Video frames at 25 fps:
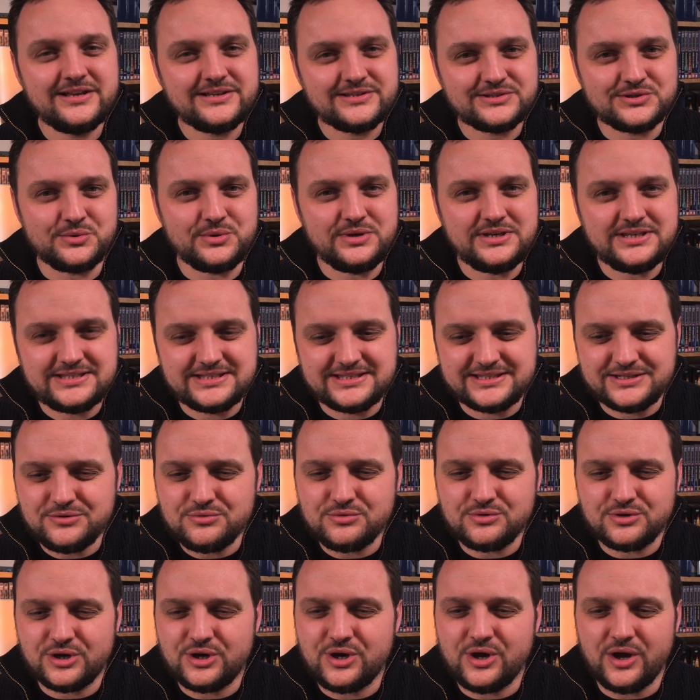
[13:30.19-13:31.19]
So he's
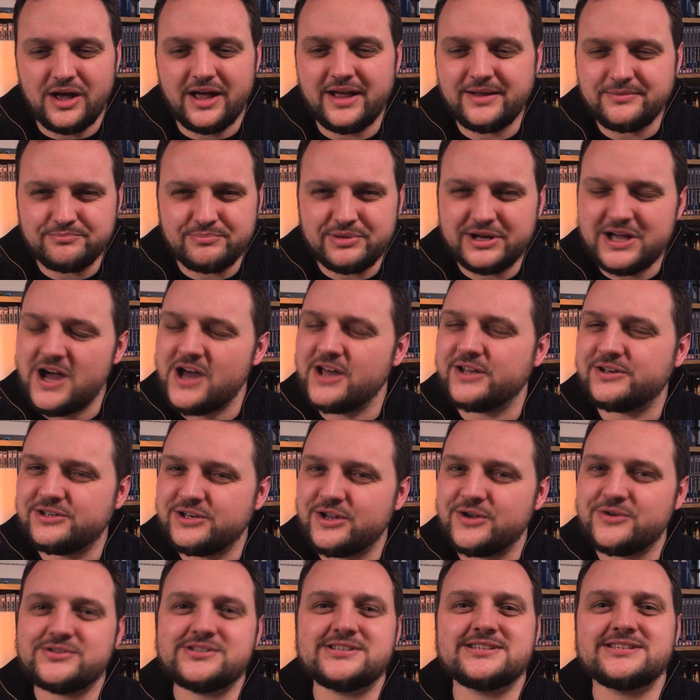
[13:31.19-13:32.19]
still, and Picard
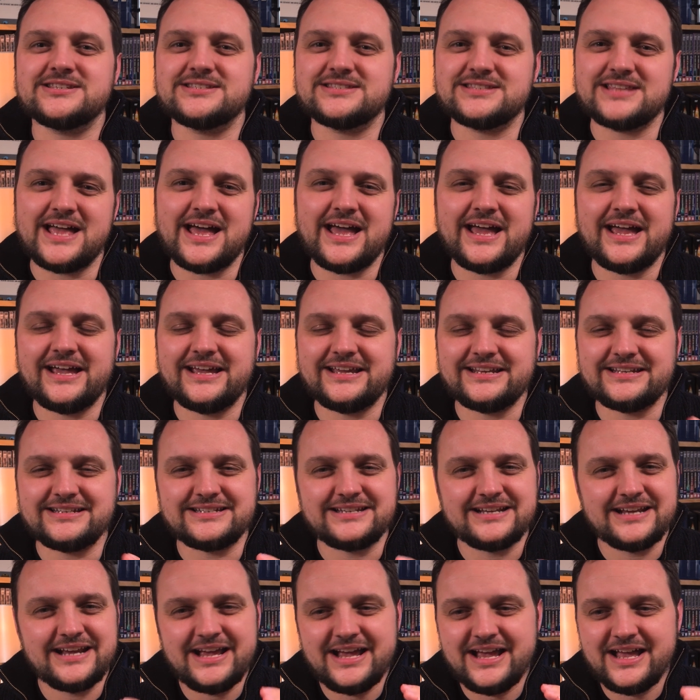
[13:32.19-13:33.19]
notices that,
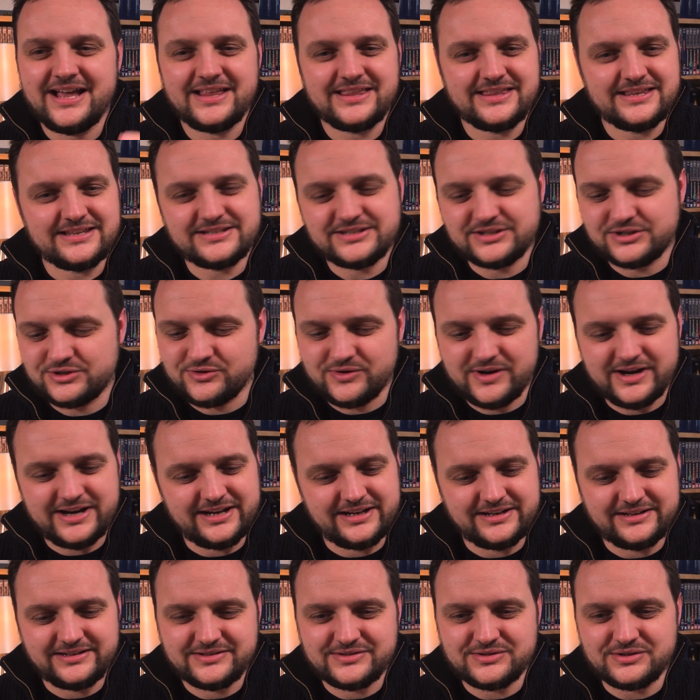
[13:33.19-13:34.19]
and there's a
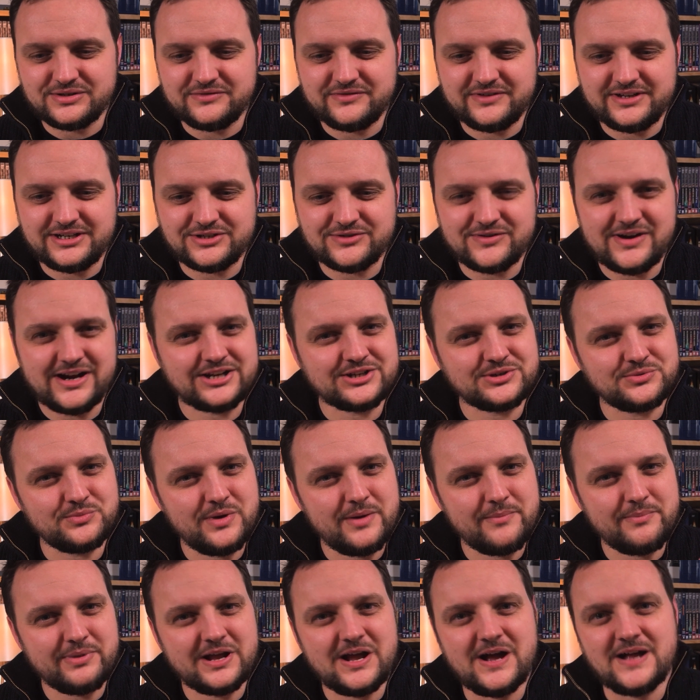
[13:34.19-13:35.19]
great sort of interaction
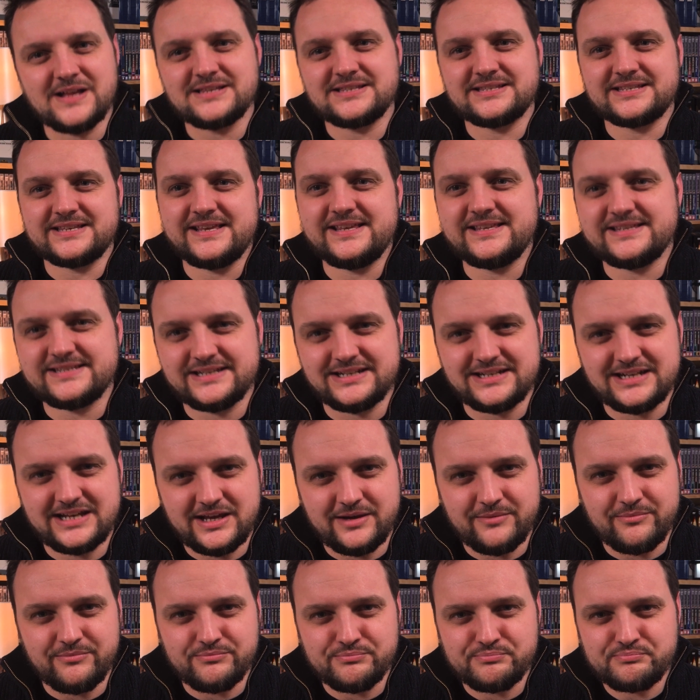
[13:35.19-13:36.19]
where Picard sees in
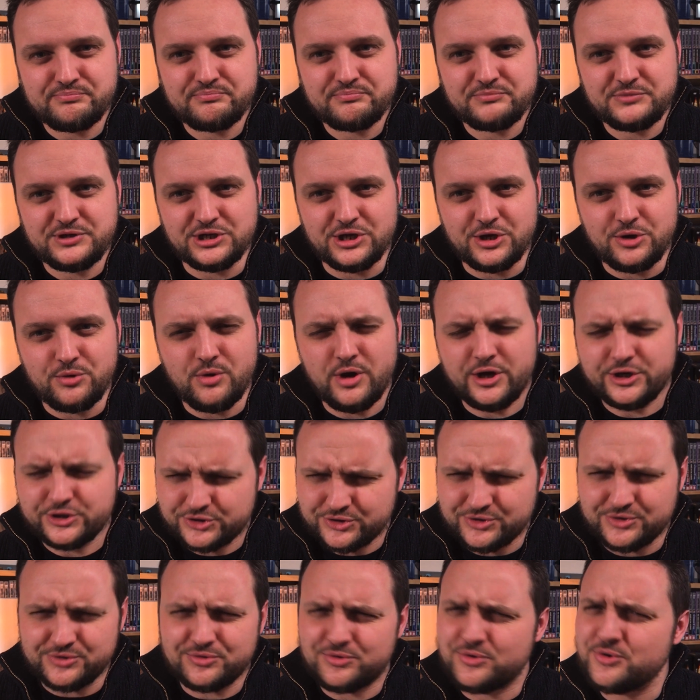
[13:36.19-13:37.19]
him, you know, a
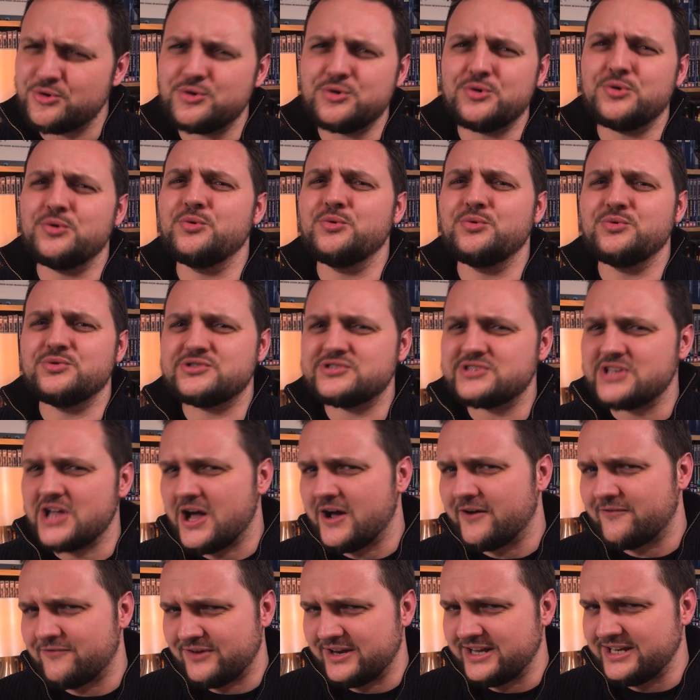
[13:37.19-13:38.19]
true
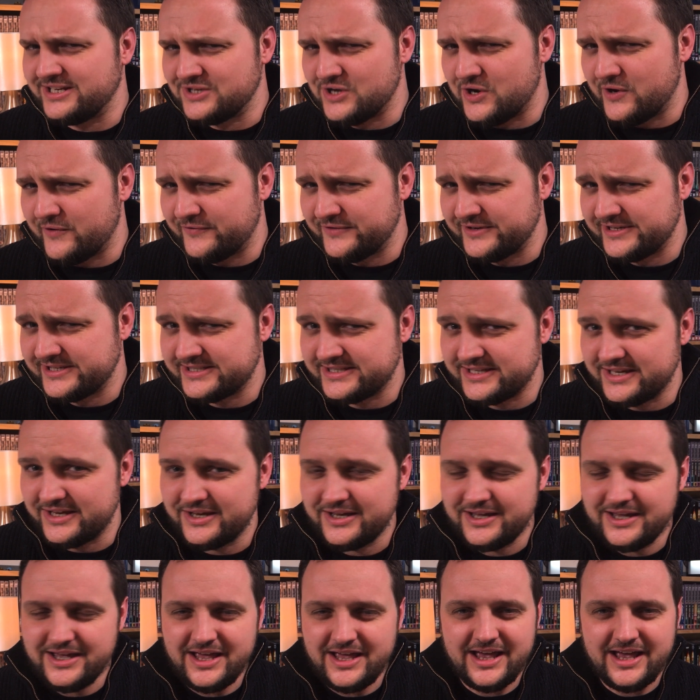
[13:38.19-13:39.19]
Starfleet officer,
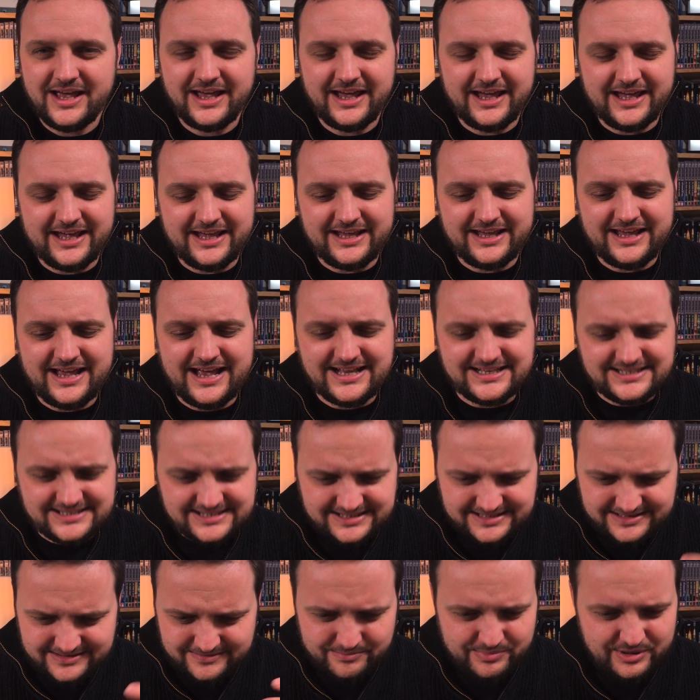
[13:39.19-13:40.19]

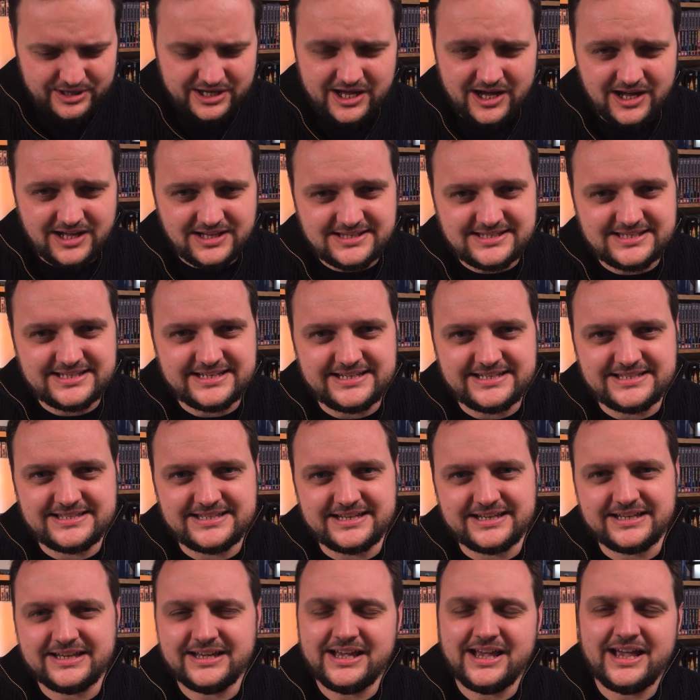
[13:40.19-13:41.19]
as Picard sees
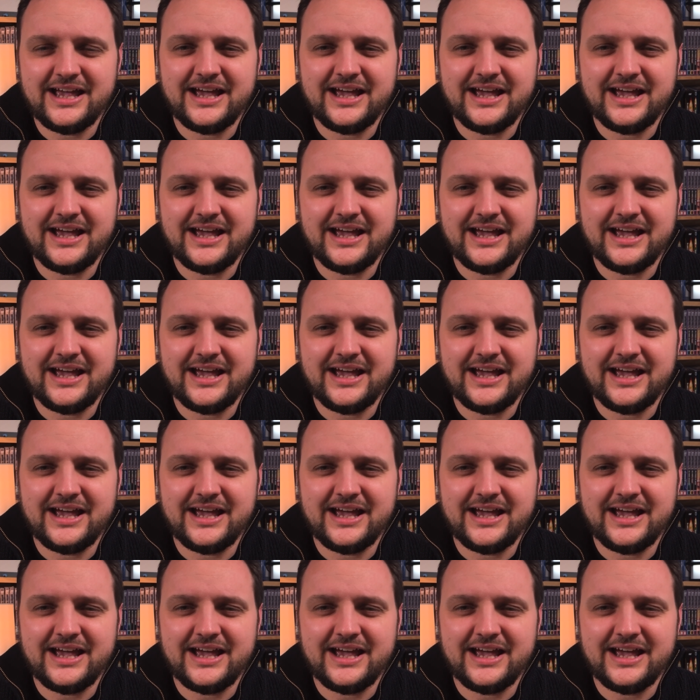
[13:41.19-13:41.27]
it.